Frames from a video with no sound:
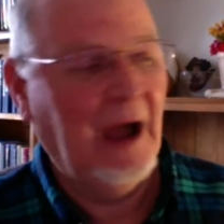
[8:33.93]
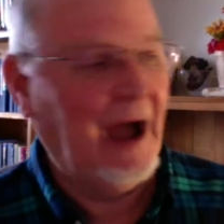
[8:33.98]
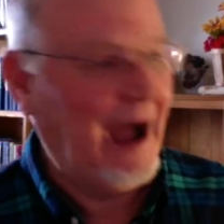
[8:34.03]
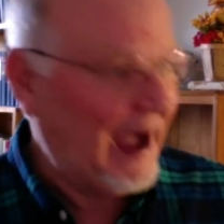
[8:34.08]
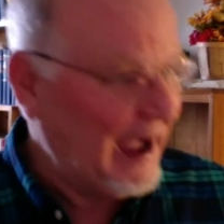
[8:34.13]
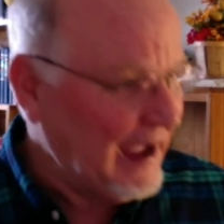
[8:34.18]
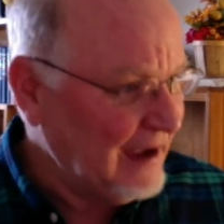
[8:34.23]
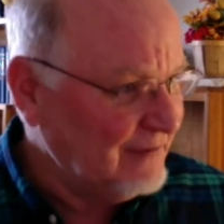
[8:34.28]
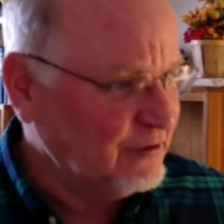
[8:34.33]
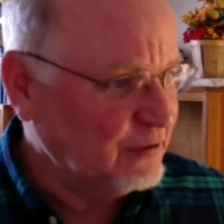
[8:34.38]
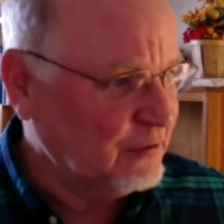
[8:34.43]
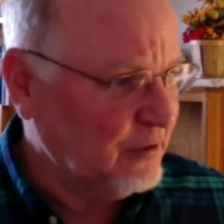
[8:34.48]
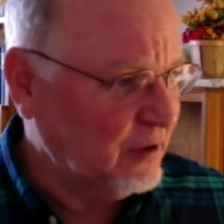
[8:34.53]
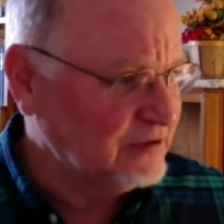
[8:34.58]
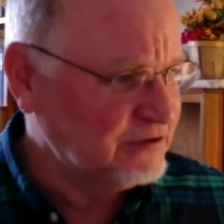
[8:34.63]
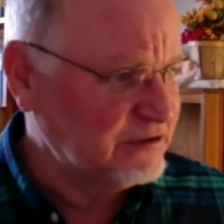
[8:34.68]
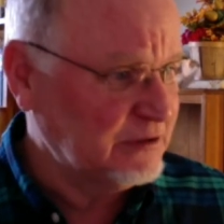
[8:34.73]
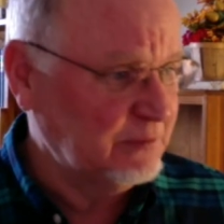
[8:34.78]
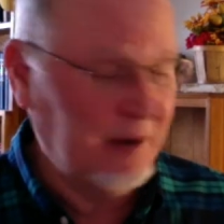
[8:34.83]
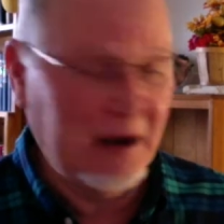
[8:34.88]
I have a
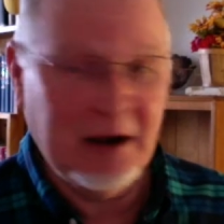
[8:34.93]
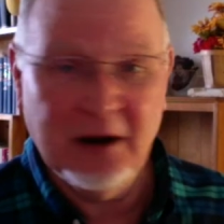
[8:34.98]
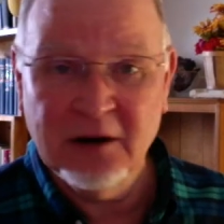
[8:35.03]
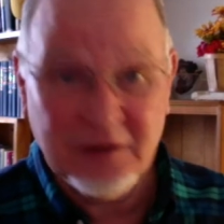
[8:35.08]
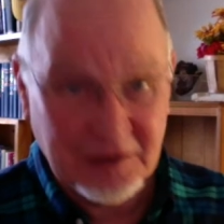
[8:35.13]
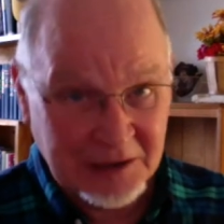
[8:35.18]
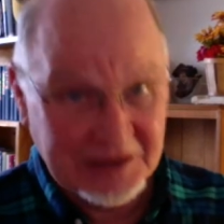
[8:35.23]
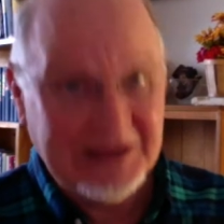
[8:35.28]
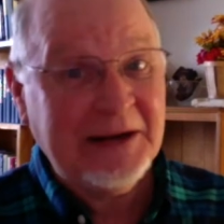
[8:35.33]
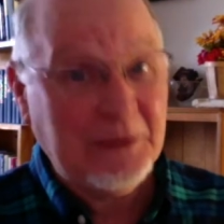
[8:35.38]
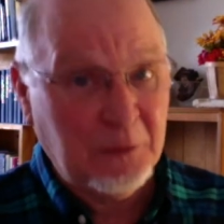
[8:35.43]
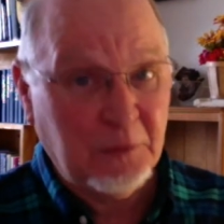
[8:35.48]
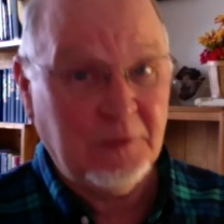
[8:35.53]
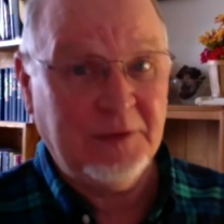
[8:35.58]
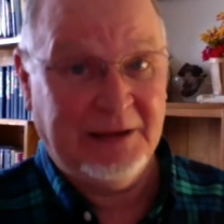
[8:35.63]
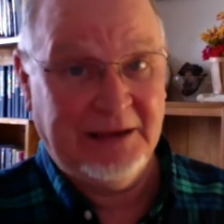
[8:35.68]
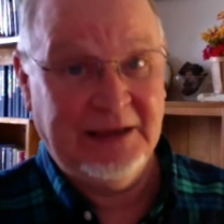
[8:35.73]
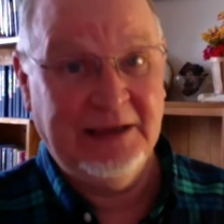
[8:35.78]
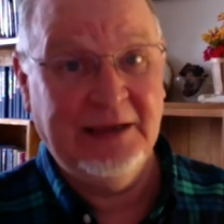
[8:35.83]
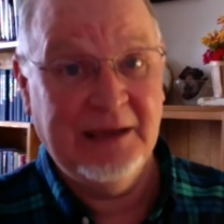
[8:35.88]
cross to bear.
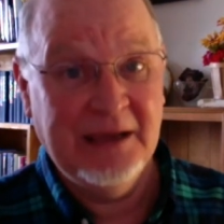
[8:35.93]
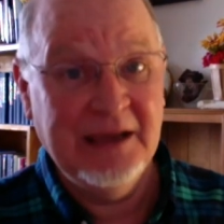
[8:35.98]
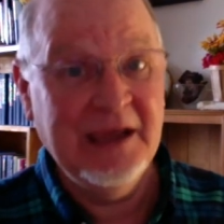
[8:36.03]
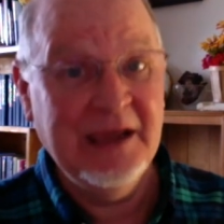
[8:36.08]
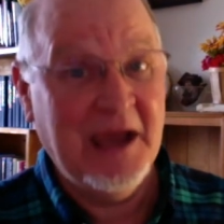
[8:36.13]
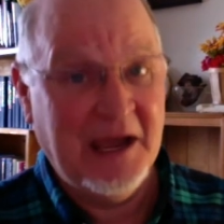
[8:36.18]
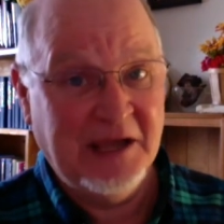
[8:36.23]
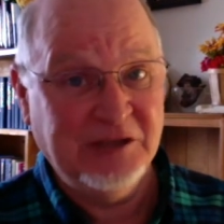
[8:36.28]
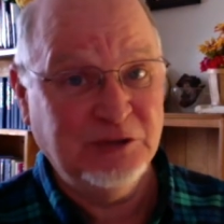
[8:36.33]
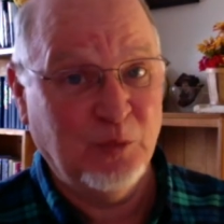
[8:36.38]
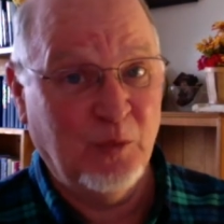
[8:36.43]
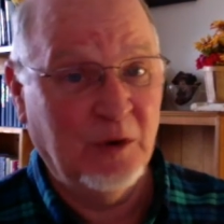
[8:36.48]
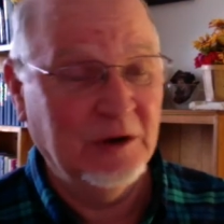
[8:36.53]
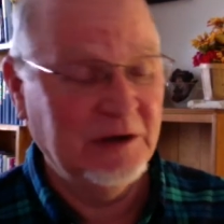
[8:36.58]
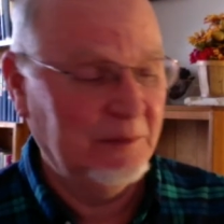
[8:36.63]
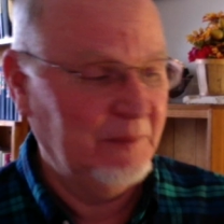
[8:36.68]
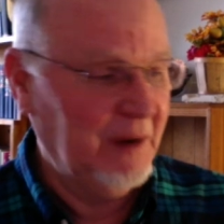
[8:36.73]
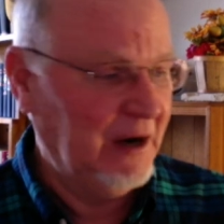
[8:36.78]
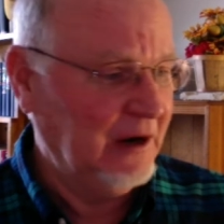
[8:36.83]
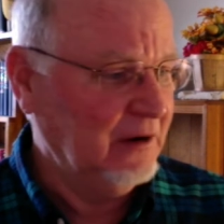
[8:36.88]
Literally, he has one
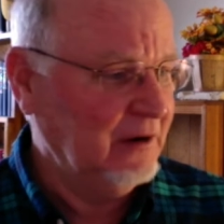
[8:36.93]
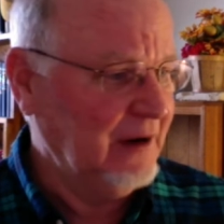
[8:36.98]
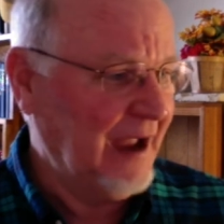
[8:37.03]
to bear.